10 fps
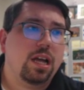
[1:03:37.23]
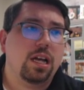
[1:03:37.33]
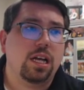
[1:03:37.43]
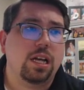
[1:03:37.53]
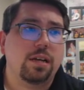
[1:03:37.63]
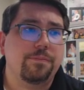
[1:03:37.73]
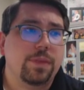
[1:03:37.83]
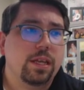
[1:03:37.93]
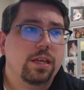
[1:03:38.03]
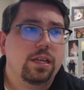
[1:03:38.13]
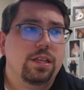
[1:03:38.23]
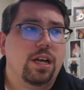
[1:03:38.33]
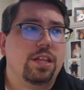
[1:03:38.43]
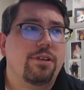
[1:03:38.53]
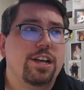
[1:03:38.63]
Um,
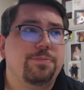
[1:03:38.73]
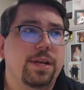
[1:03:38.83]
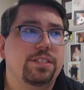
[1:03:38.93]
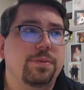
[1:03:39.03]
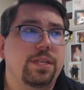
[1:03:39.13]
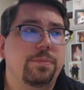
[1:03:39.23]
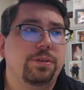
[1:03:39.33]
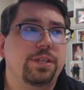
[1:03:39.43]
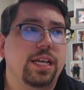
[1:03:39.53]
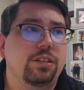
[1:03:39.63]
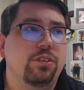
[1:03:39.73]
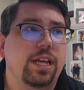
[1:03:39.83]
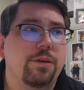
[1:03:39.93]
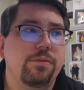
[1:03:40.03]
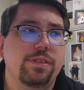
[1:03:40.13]
other aspects that we typically take a
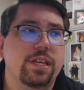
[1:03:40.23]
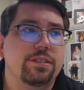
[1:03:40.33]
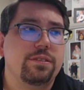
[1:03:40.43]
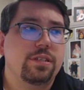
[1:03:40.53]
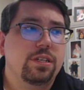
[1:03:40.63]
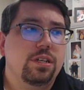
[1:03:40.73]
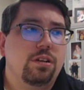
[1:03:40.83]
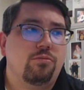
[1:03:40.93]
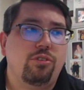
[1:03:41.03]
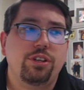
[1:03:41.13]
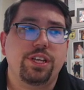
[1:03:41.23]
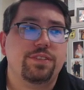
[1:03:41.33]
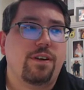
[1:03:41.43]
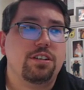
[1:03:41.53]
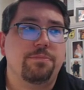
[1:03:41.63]
look at with this, really
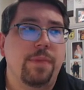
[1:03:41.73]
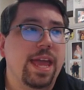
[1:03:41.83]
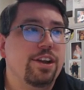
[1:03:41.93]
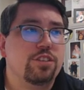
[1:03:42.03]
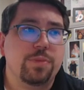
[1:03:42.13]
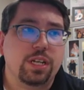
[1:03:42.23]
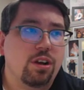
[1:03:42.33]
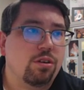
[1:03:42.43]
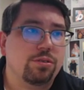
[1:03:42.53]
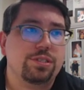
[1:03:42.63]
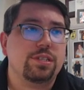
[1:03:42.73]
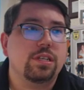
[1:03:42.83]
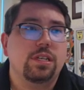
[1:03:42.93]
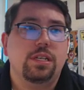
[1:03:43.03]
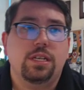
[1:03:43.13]
as far as management goes,
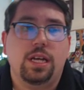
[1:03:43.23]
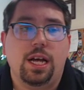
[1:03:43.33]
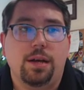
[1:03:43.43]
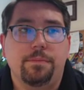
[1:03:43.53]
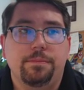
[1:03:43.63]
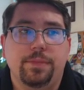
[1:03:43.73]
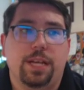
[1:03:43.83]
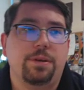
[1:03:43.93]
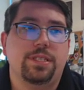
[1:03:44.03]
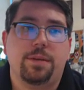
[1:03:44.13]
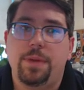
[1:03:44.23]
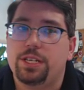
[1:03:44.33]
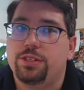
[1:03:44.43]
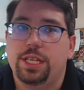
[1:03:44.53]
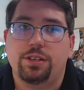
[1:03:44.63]
um, like we said,
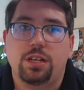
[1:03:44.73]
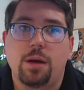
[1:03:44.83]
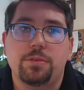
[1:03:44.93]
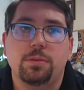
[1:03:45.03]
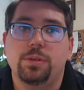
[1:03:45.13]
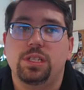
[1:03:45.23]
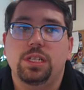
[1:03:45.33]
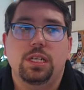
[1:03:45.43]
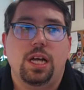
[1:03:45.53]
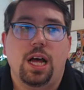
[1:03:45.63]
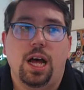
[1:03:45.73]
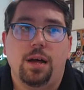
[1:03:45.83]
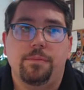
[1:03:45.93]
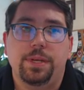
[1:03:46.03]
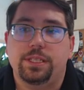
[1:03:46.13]
make sure that they're comfortable.
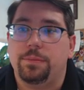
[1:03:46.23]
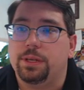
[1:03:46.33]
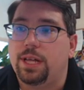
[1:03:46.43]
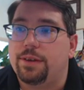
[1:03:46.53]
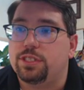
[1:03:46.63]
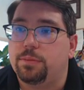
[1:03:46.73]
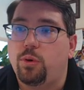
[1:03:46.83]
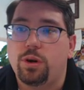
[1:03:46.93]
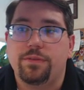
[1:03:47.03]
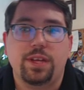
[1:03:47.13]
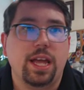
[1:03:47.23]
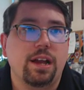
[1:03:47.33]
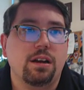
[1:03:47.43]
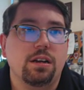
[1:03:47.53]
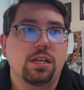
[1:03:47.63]
Um, it's going to be a lot of supportive
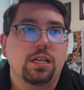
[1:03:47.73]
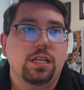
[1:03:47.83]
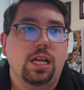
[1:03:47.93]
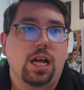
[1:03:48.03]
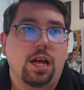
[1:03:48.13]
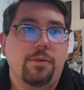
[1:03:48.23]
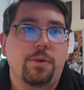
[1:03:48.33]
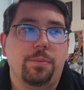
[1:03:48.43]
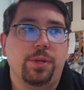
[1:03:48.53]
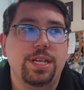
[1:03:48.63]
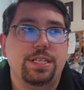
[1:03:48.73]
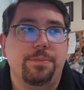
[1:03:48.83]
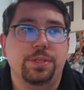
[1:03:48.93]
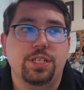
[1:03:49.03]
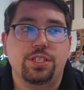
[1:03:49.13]
care. Uh, we want to place
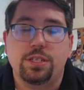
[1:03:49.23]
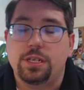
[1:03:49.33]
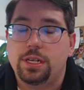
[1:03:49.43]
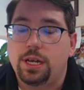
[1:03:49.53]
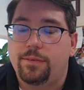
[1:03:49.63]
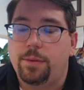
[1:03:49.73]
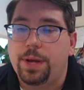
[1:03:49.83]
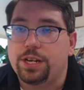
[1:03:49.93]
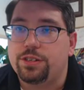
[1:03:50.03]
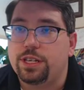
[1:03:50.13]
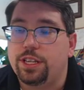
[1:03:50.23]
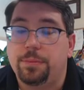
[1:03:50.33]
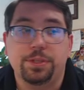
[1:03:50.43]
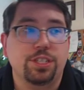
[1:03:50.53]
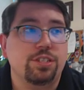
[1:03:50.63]
the position of our patient in
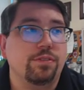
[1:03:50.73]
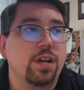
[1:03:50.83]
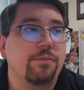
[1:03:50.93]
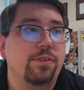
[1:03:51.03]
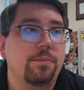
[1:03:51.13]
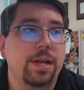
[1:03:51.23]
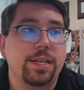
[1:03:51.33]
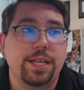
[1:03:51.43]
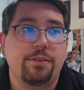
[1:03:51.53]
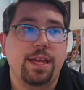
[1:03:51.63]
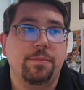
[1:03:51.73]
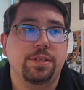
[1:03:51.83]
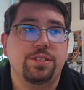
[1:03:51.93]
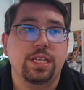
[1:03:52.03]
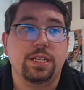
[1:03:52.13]
their position of comfort, maintain their
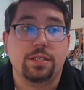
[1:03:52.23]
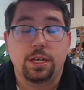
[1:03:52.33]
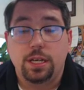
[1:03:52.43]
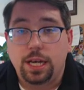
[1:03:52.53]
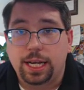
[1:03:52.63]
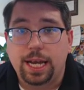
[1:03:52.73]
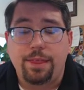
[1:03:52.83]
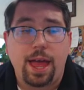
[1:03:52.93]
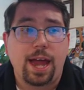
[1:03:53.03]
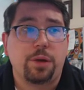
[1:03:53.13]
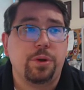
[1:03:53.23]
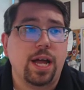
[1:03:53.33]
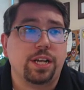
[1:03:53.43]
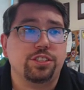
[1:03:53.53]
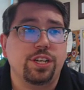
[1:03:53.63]
ABCs, again, the adequate
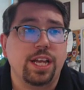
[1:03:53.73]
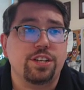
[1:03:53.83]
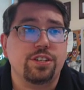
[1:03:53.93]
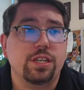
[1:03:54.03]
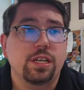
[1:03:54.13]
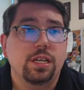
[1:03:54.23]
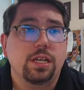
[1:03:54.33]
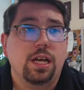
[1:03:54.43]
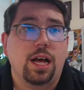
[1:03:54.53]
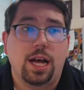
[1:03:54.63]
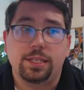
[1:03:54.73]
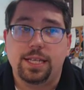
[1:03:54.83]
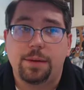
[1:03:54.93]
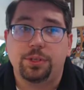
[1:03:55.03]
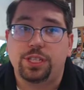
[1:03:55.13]
oxygenation, uh,
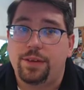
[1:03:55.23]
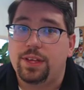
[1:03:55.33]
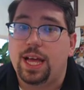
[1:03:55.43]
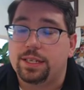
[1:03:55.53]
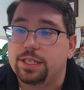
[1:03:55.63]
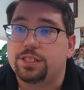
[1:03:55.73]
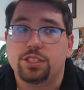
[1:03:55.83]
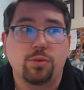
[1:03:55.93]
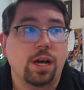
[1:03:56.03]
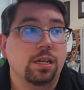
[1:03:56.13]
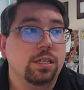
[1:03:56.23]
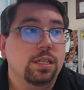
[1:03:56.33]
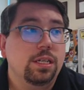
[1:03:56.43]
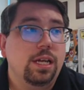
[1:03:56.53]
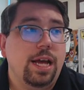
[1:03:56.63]
establish IV access as well.
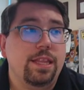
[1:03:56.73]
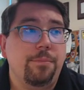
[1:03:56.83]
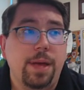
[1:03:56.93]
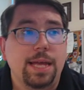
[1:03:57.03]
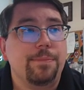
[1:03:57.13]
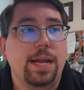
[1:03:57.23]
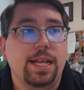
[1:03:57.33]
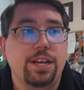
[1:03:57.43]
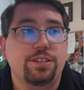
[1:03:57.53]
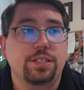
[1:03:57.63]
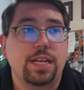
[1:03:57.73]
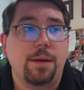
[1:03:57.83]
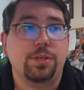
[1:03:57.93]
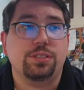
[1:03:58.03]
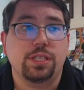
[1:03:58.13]
And then pain medication is
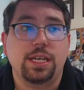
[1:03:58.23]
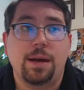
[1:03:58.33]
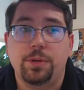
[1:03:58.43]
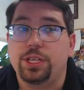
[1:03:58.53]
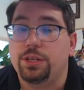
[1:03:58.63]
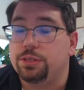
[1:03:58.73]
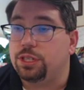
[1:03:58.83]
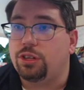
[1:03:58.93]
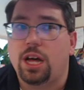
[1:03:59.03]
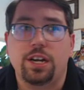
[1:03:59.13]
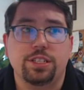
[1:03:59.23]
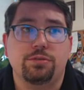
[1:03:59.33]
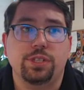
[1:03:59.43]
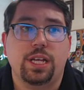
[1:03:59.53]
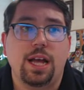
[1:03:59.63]
commonly, commonly used. Dilaudid is a really